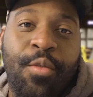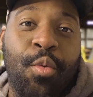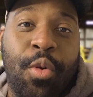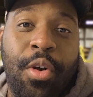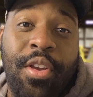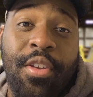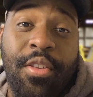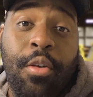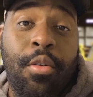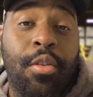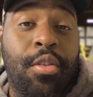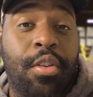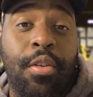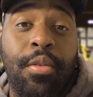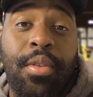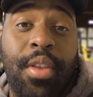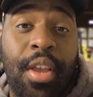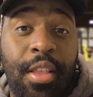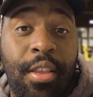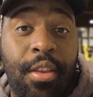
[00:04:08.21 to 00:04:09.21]
warning is also
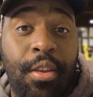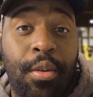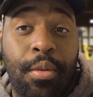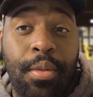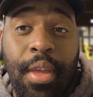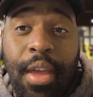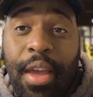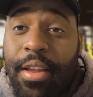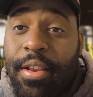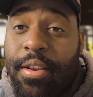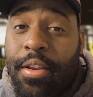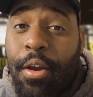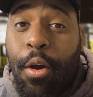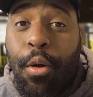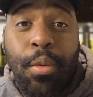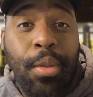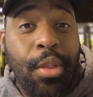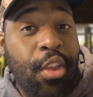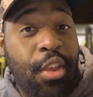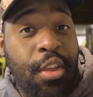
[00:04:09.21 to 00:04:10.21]
telling you that
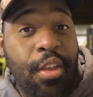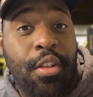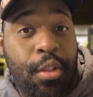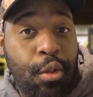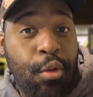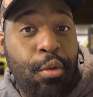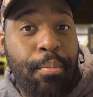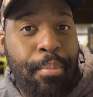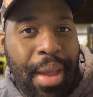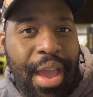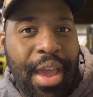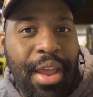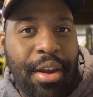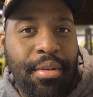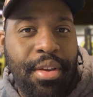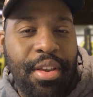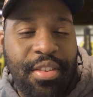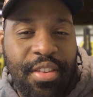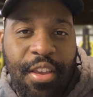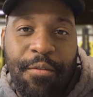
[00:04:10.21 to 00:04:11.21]
only include
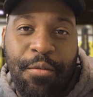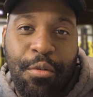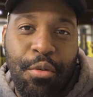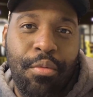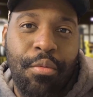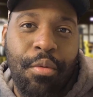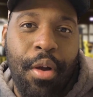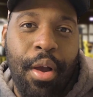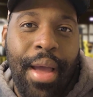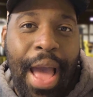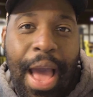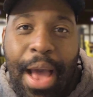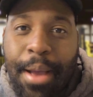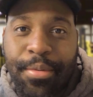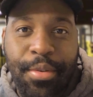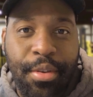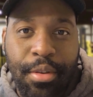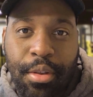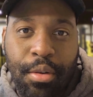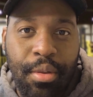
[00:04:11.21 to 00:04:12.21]
batteries if you
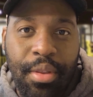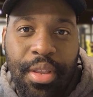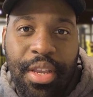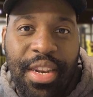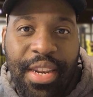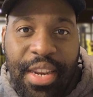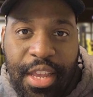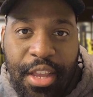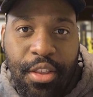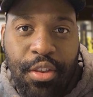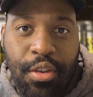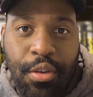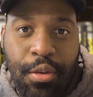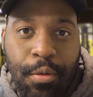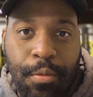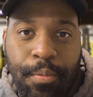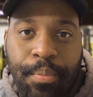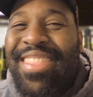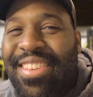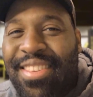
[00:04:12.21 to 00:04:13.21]
absolutely need to.
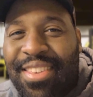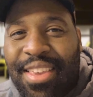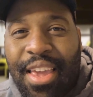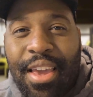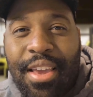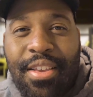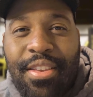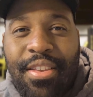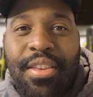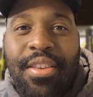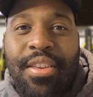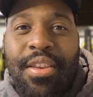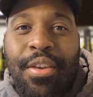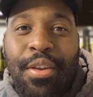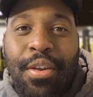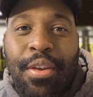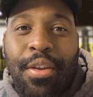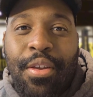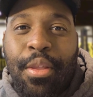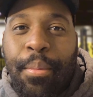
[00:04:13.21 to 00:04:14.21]
In this case,
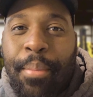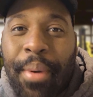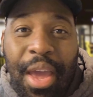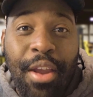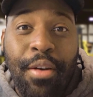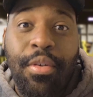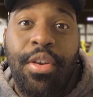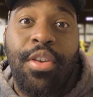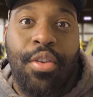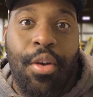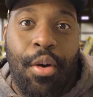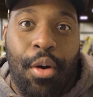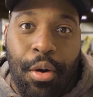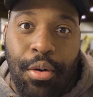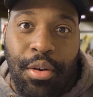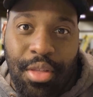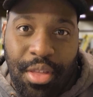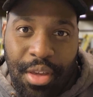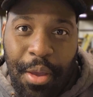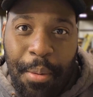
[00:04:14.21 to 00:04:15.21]
the batteries
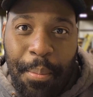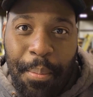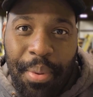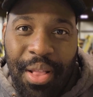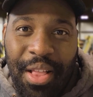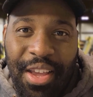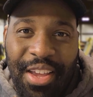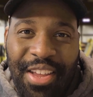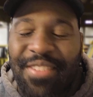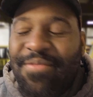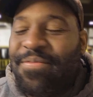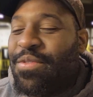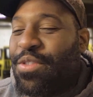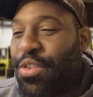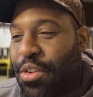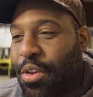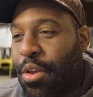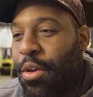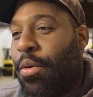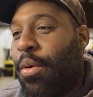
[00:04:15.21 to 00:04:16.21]
are the complaint.
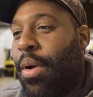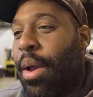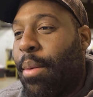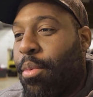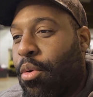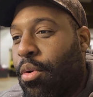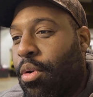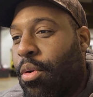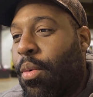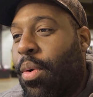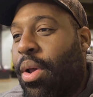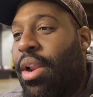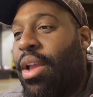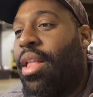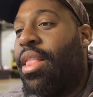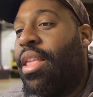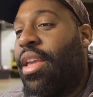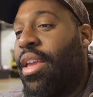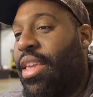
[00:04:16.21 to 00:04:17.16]
So I'm gonna wanna click